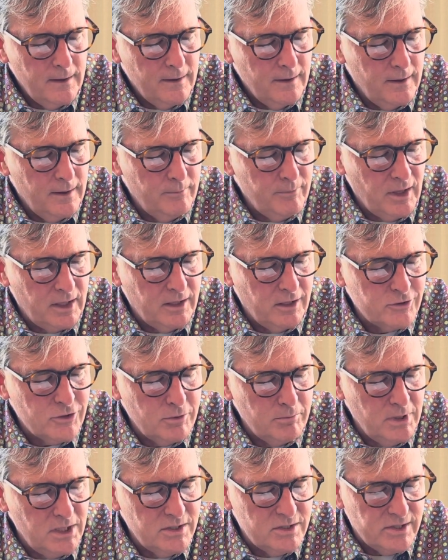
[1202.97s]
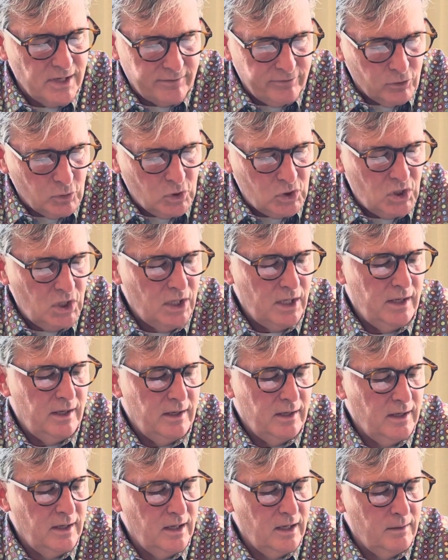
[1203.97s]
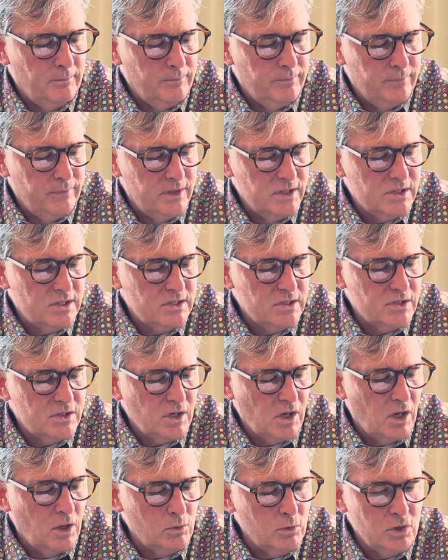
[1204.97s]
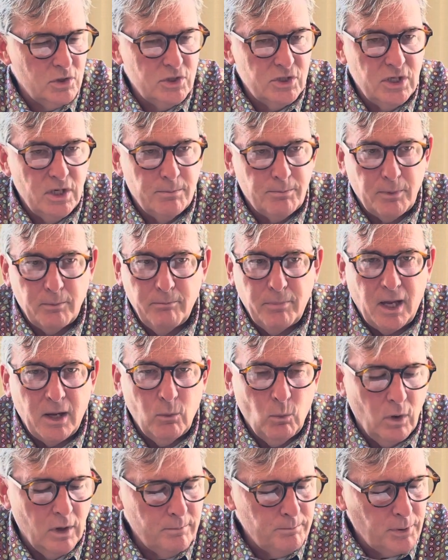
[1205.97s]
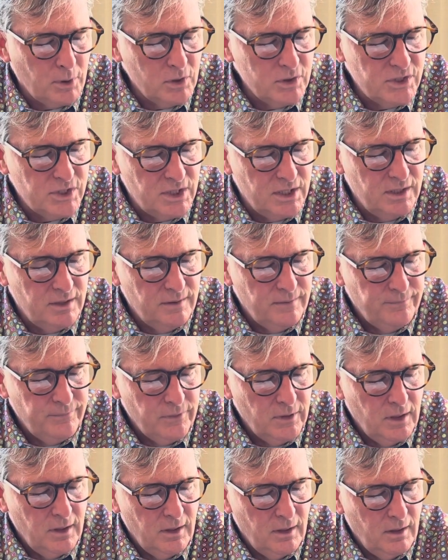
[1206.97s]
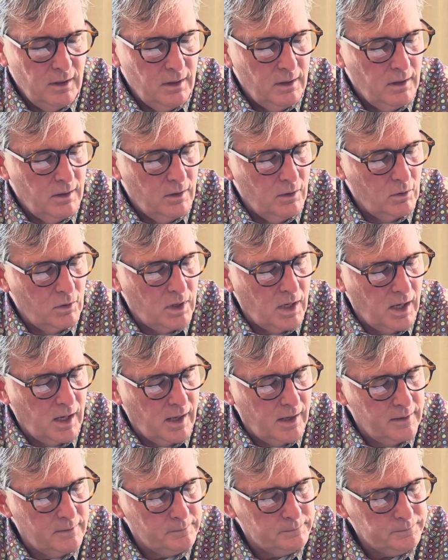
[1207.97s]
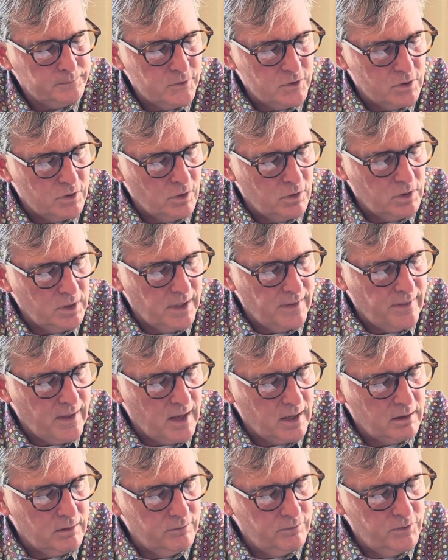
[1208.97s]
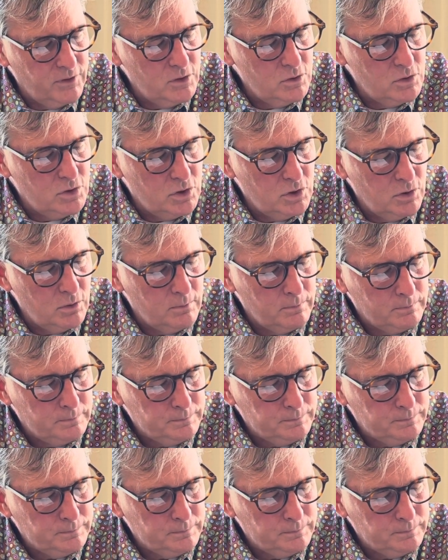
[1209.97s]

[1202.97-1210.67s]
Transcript: That doesn't mean several. This is ownership by one person. Okay, so don't let that confuse you.